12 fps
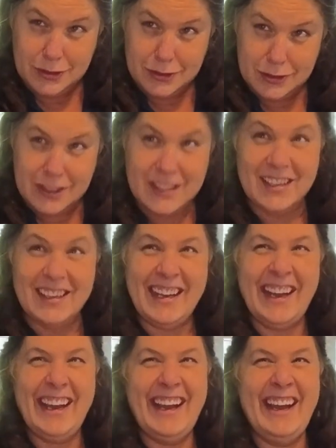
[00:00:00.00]

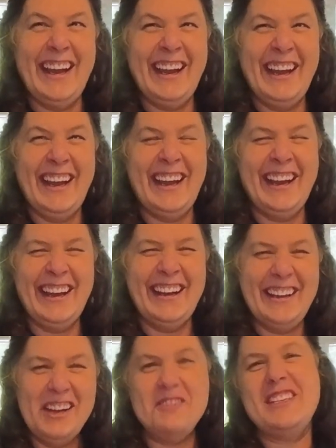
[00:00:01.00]

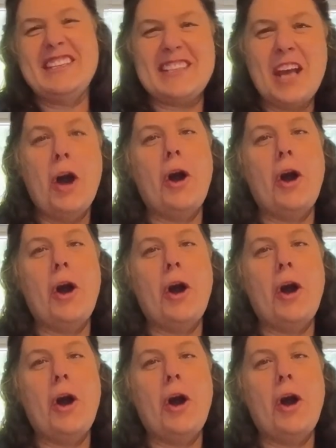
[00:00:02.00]
We're just